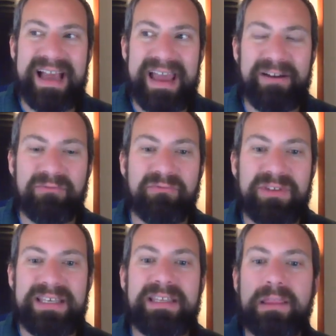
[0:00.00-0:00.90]
I don't
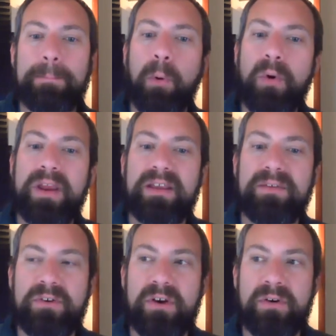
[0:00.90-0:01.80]
really get the point if,
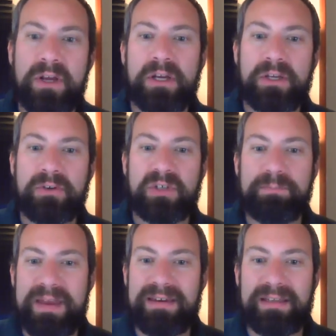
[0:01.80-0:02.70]
you know, you're
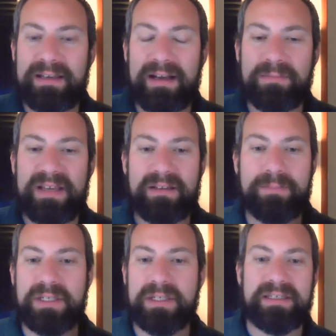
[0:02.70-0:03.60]
spending, it comes out to
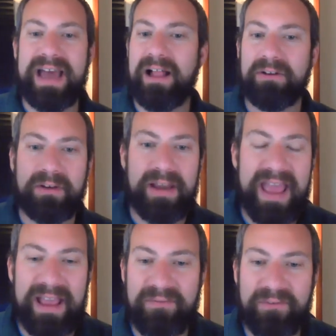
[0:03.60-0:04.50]
be a dollar an
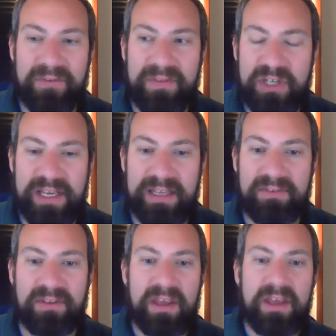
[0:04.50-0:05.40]
egg for the
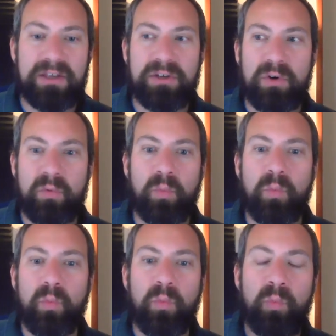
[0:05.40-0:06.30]
chickens, you know,
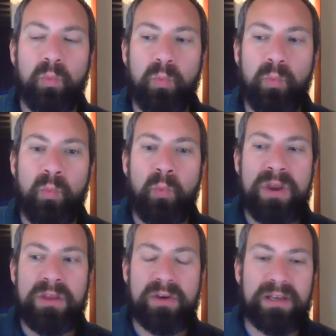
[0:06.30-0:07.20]

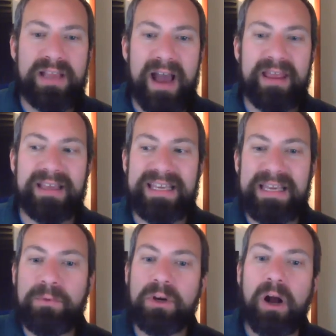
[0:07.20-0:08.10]
when you can kind of
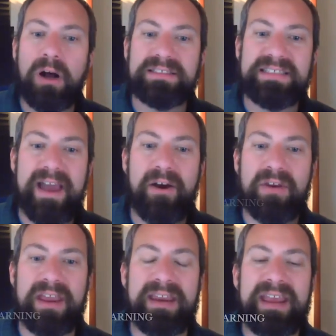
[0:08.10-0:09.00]
keep your costs down
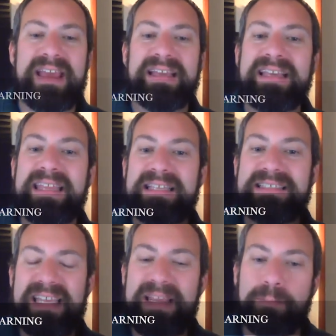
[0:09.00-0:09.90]
and get the
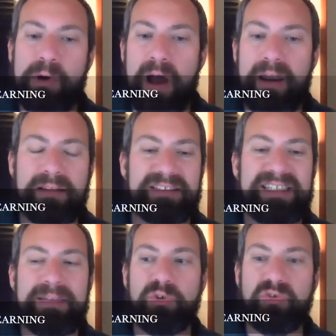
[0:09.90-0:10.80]
same product, the
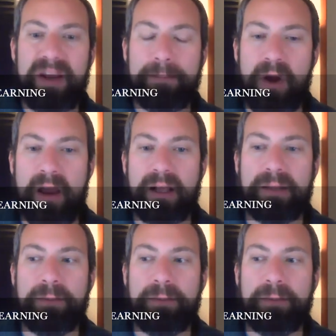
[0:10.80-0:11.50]
same great product,